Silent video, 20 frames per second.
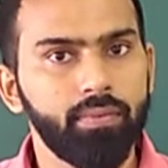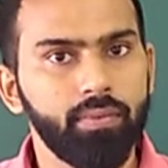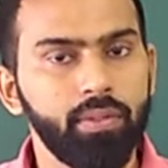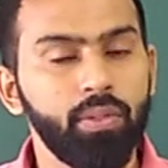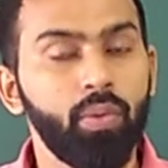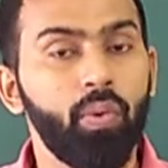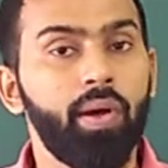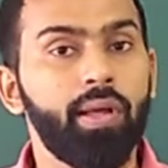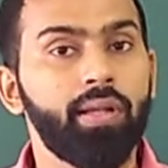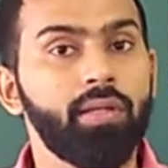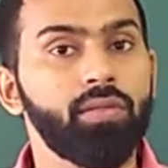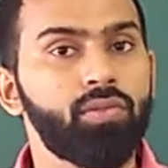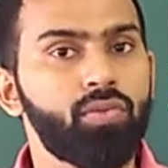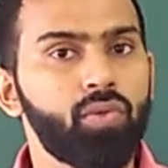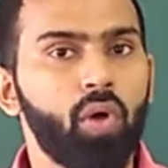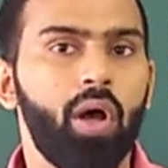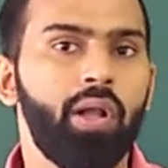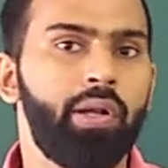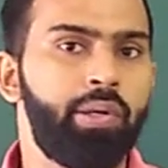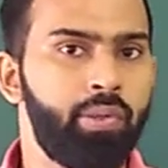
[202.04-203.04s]
your
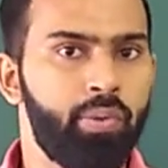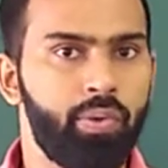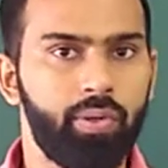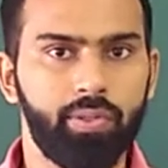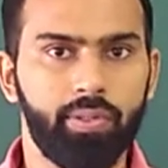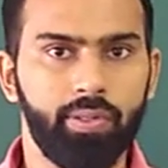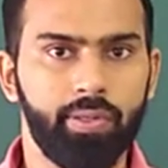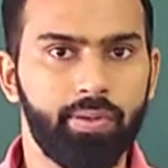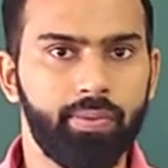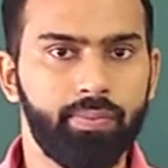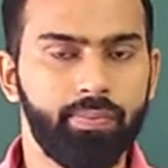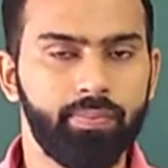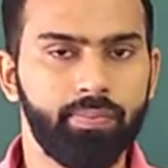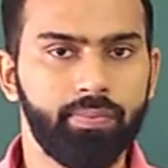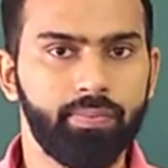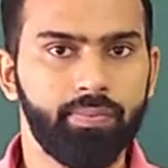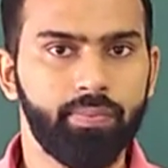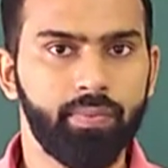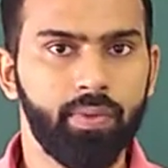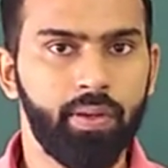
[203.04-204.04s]
solid over there.
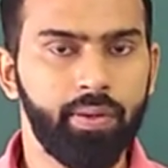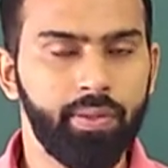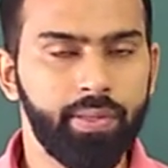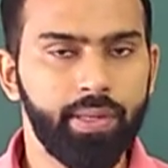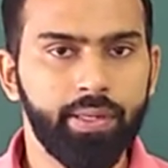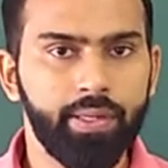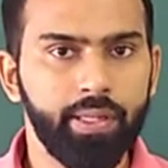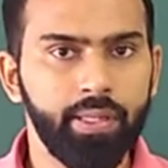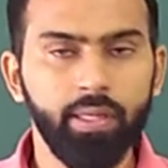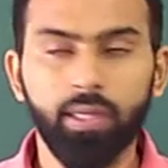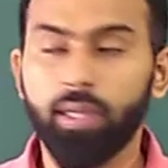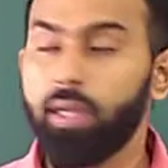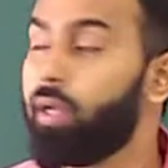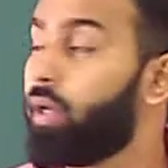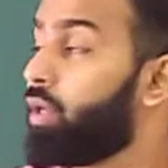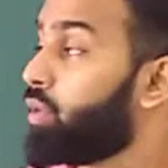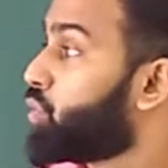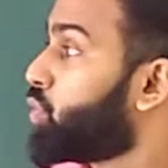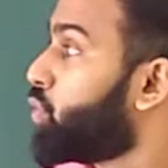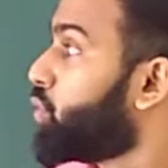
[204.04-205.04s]
Are you getting?
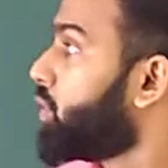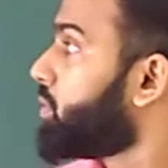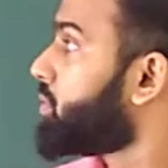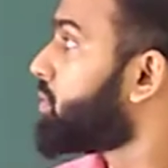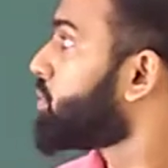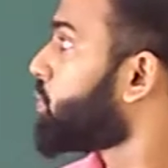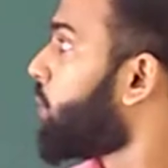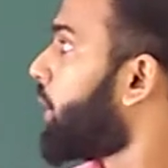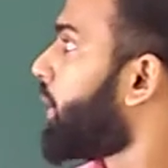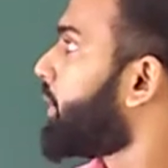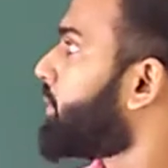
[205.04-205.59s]
So this is what